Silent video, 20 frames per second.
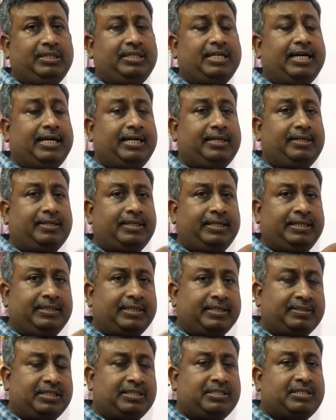Then in the
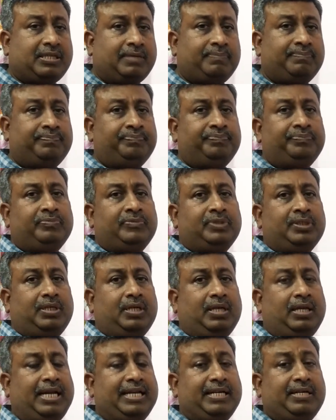system
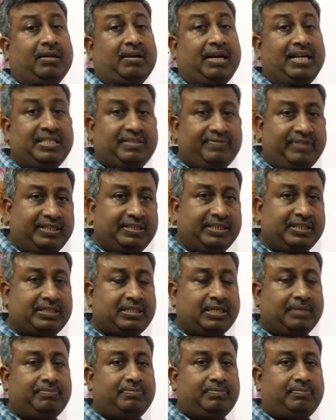like rice wheat
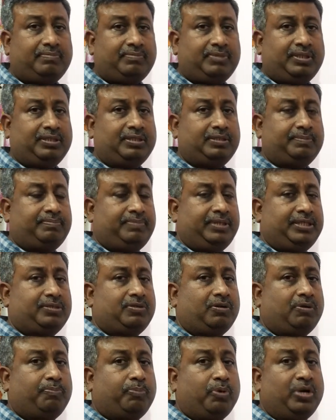system, it is based
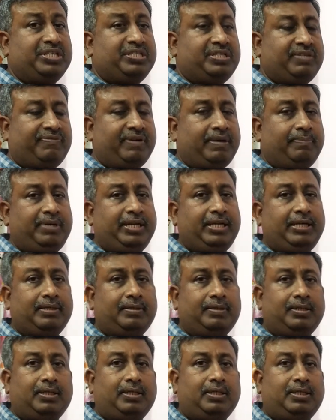on Poaceae family
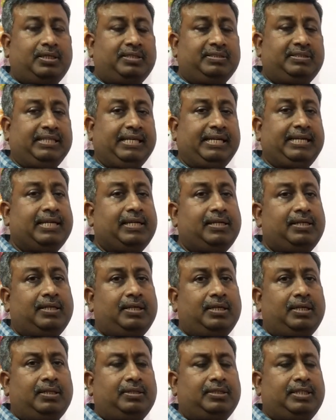cereal,
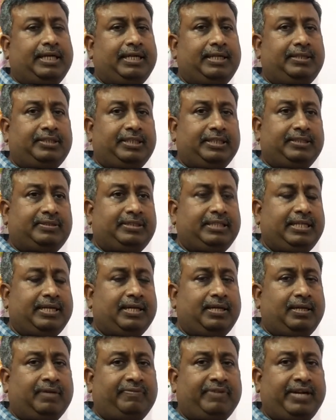then the
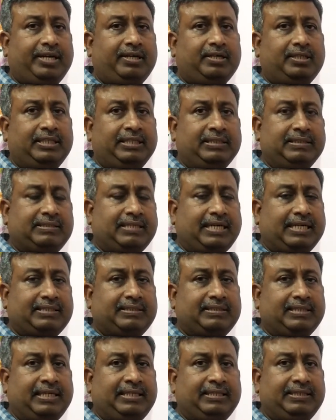cereal loving
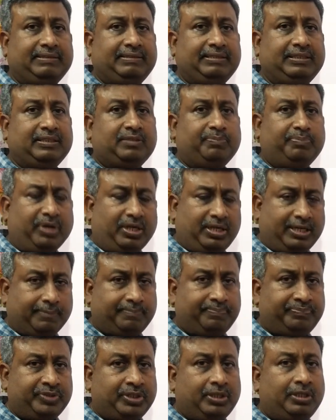insects and disease build
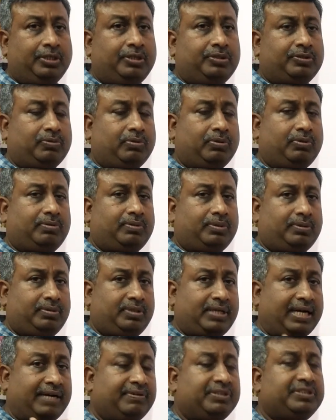up. So
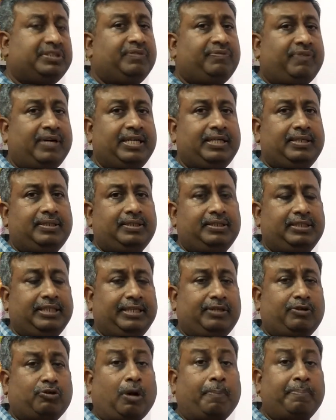diversify the
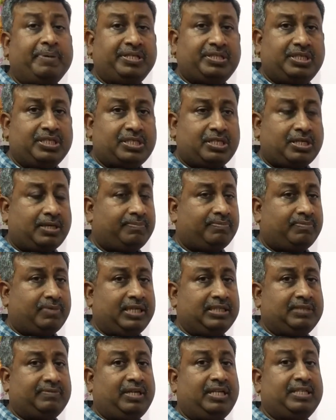cropping system
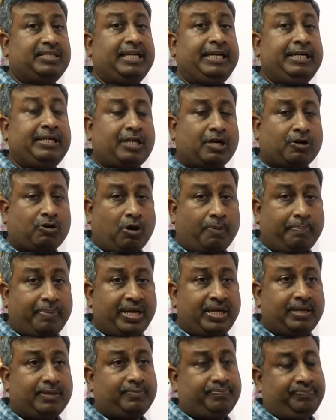as well as
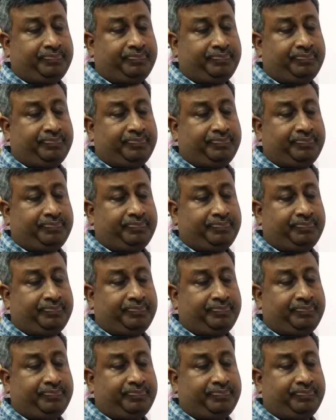intercropping.